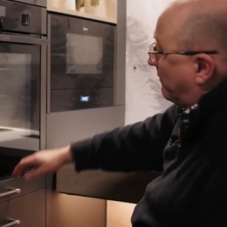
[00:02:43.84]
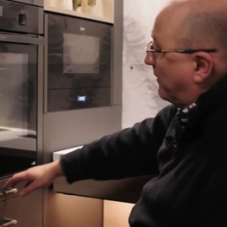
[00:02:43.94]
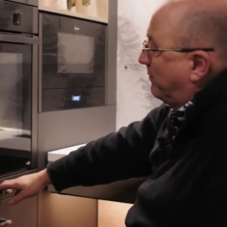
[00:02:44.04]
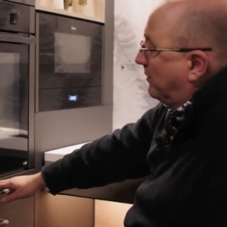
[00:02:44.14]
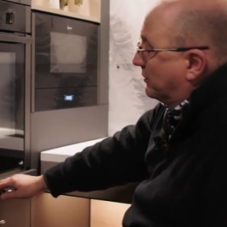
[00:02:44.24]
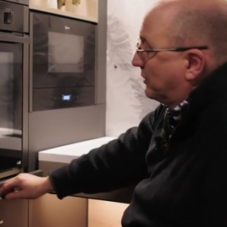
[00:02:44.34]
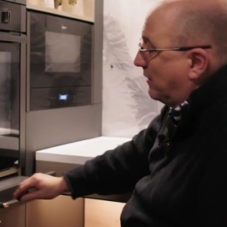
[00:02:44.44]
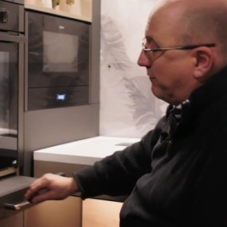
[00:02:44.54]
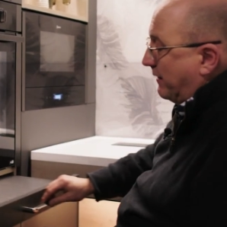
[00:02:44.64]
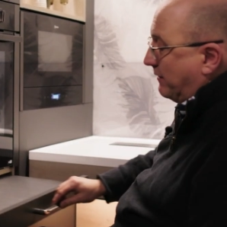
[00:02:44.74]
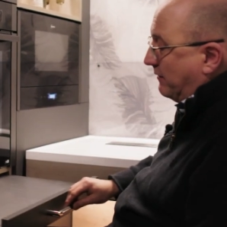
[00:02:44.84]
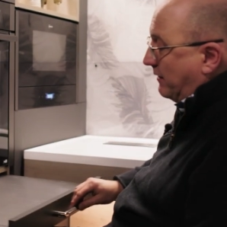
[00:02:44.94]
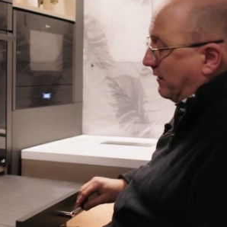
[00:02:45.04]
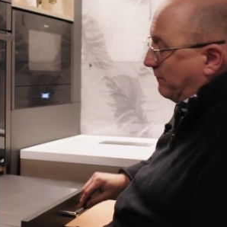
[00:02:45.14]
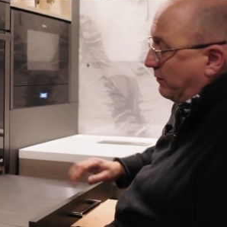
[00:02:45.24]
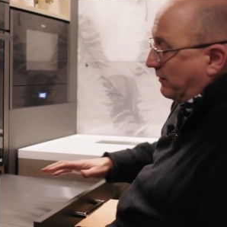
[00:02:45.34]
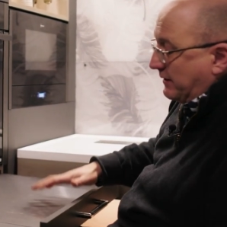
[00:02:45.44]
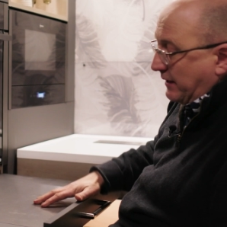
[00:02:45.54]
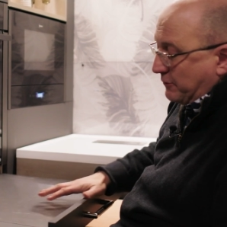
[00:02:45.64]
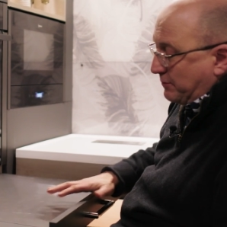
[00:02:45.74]
off, I'll pull the shelf out, and I'd pull
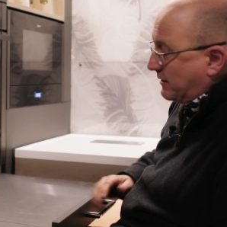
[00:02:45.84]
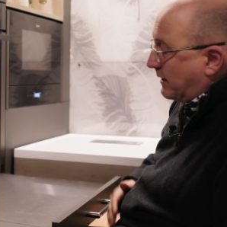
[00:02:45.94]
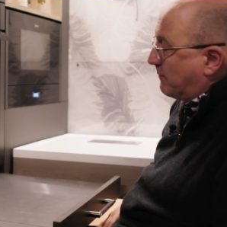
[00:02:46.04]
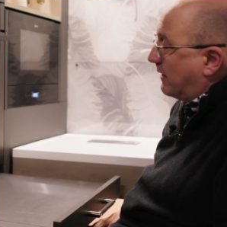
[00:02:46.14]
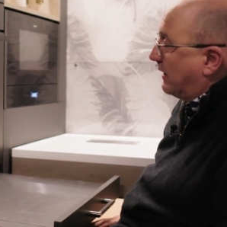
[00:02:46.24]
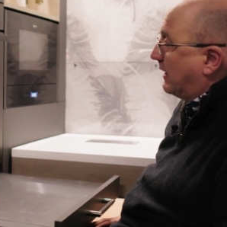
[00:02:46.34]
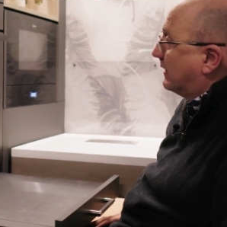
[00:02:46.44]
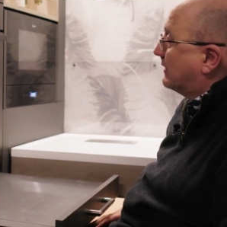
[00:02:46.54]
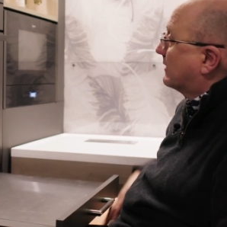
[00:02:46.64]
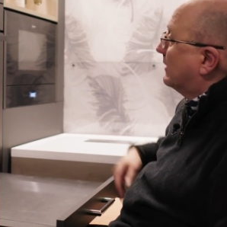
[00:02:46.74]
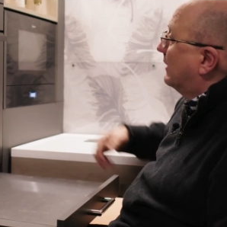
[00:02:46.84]
this out to protect my legs.